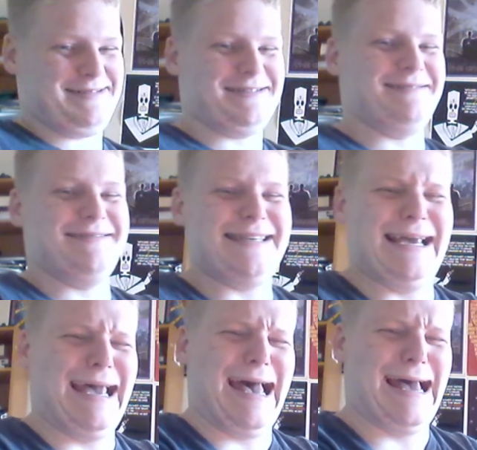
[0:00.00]
so
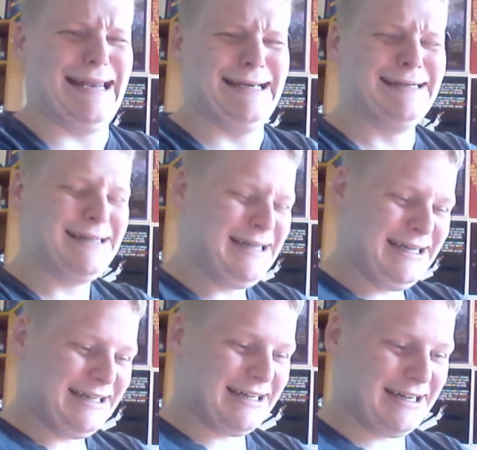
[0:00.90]
sad.
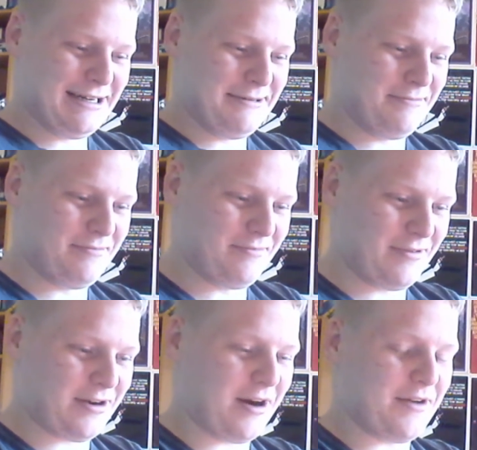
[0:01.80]

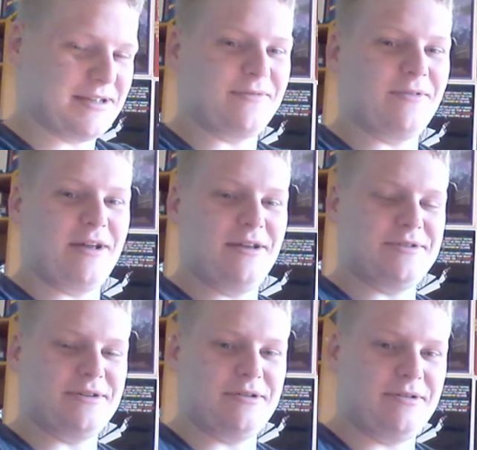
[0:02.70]
Regardless of what you
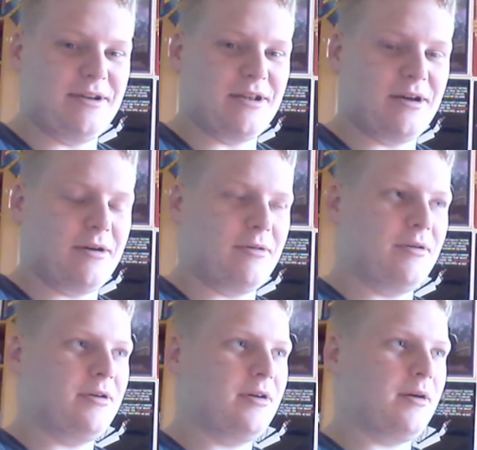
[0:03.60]
do,
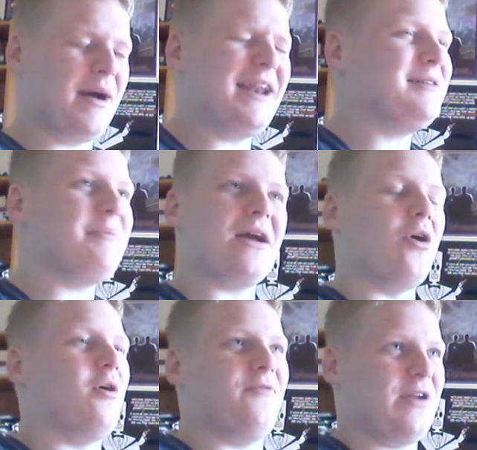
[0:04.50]
I need to make a
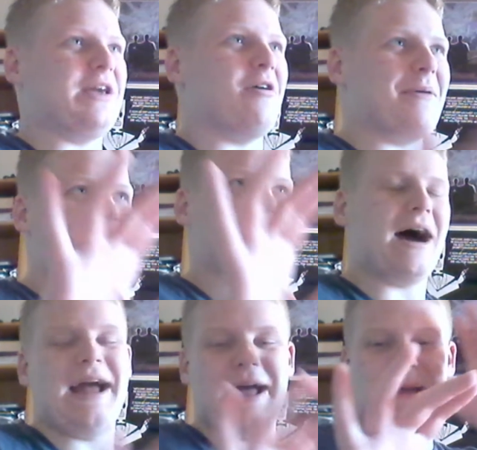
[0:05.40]
whole video about why I